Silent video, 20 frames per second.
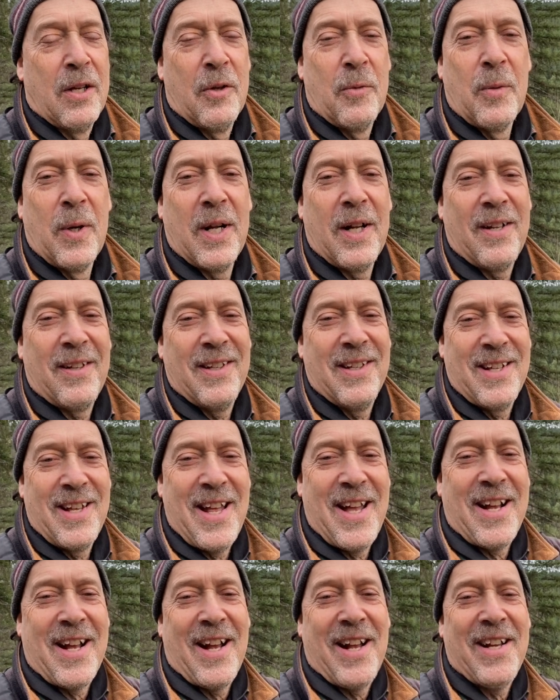Well,
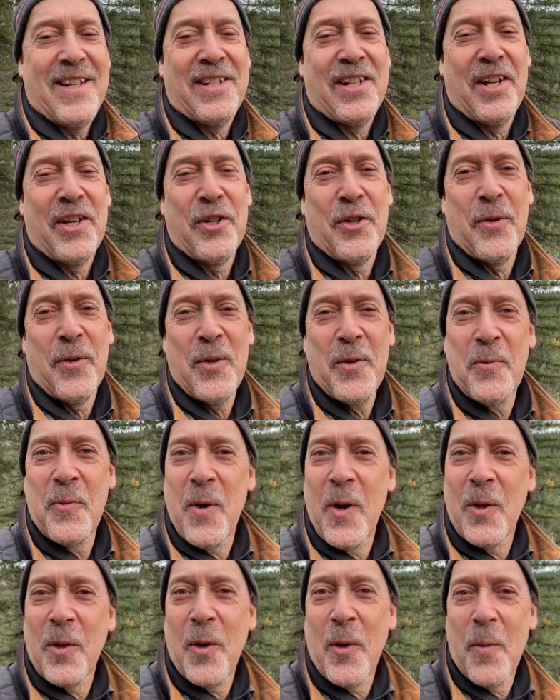hey guys, how you doing?
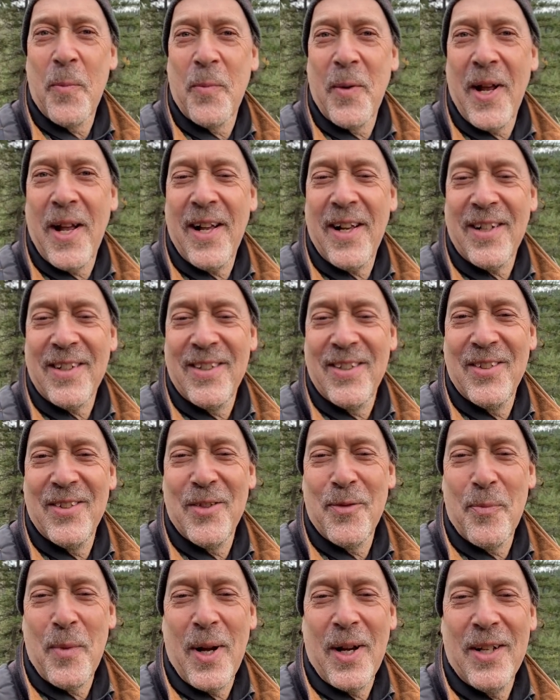Welcome back
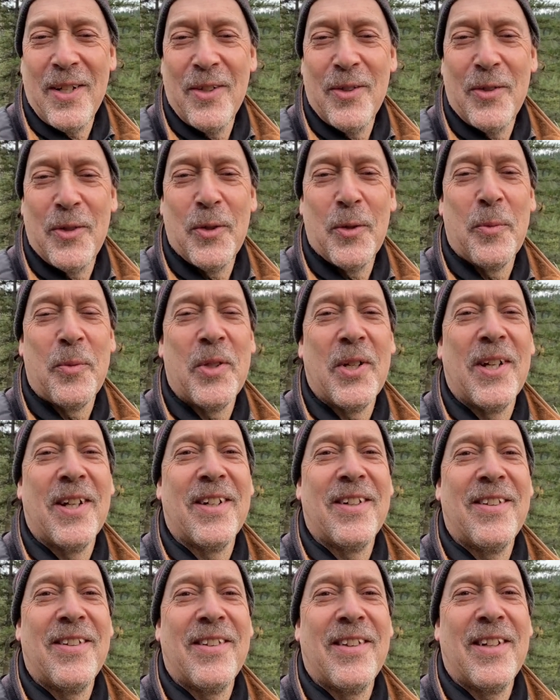to my YouTube
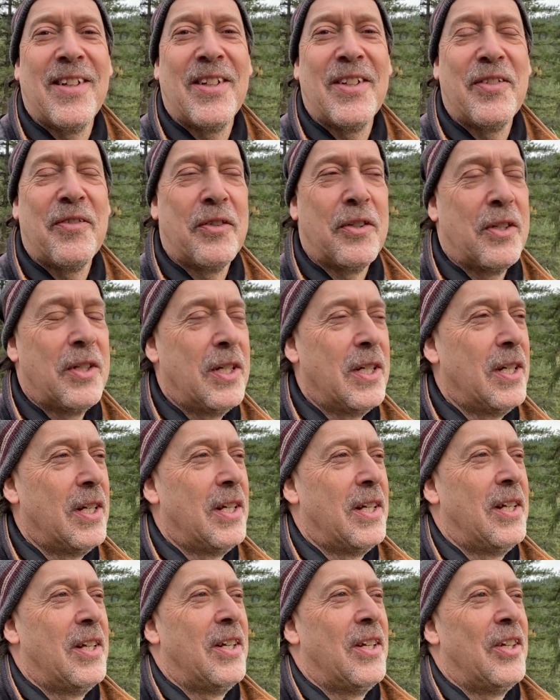channel. Thanks for
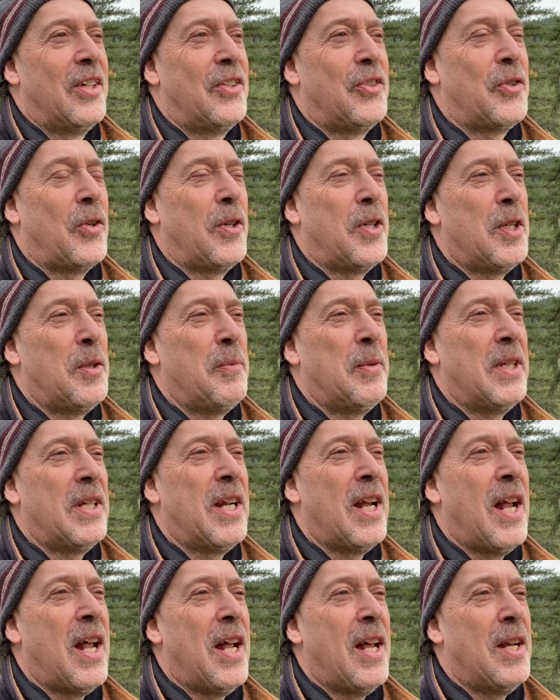joining me
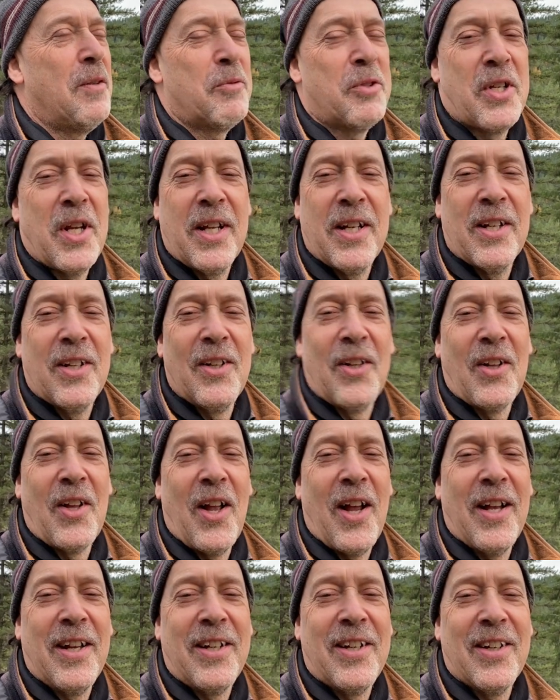today. I'm just taking a little
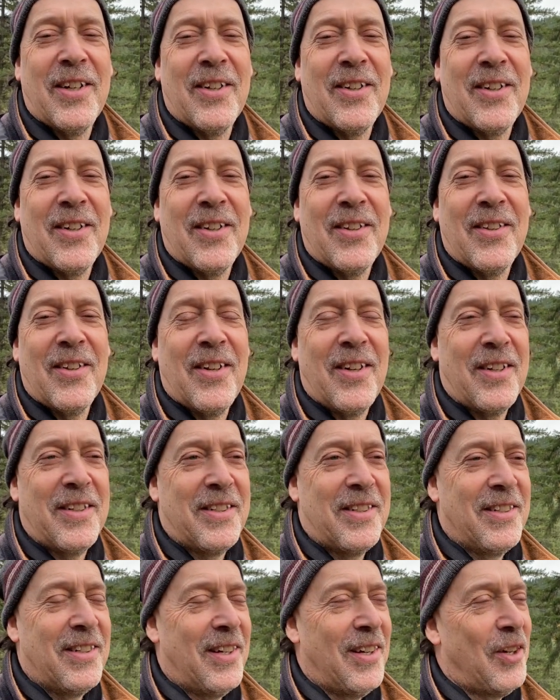hike here, and I
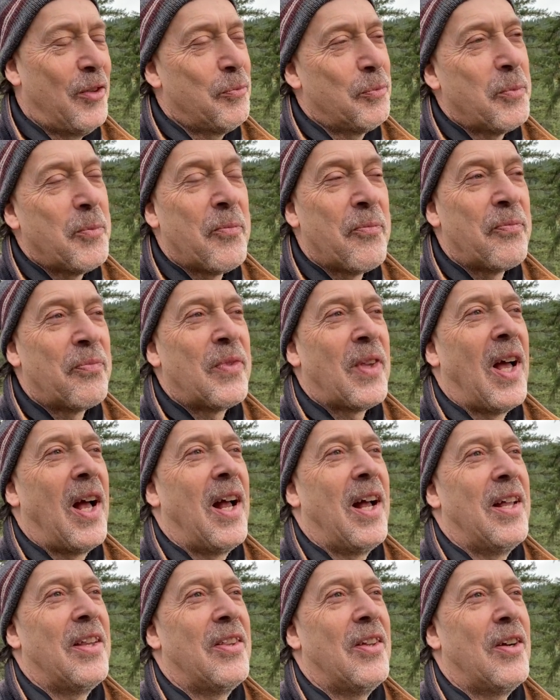thought
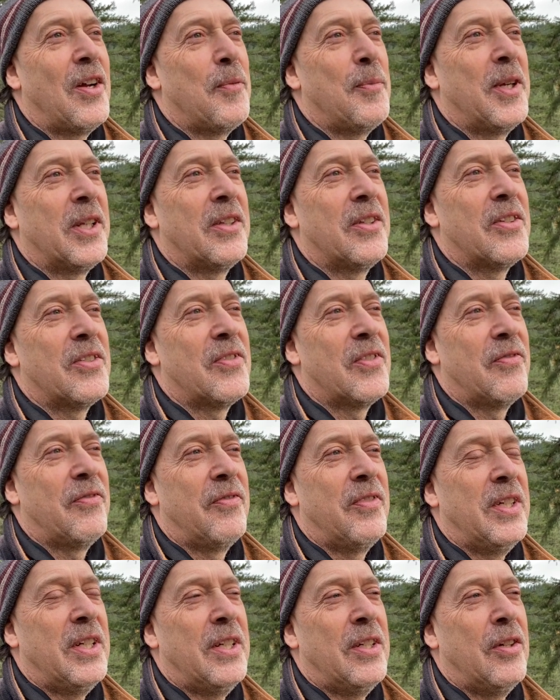I'd make this
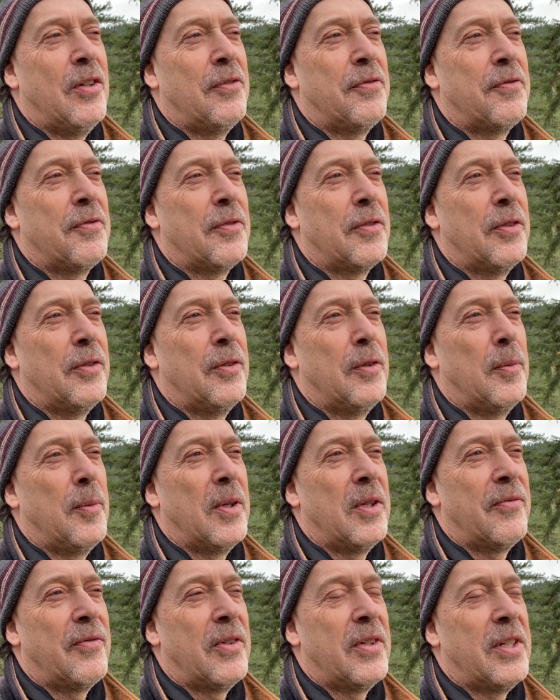video for you
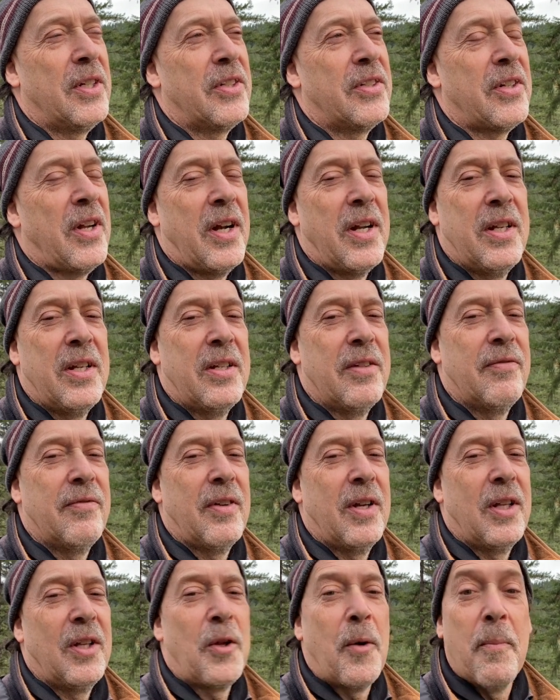about a very exciting
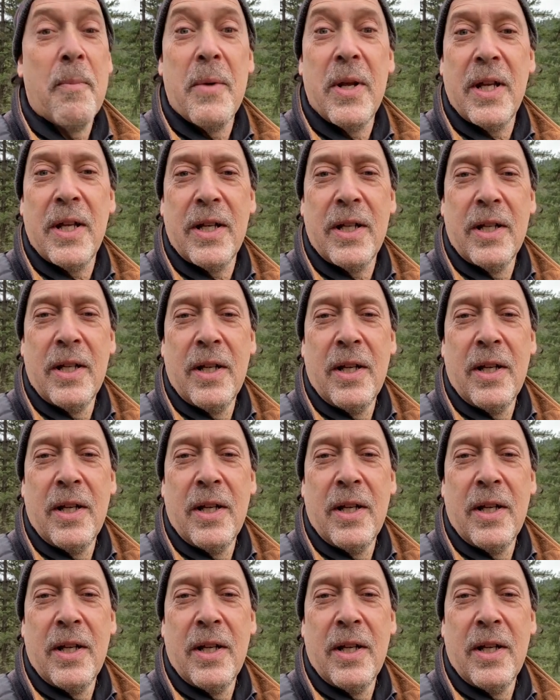development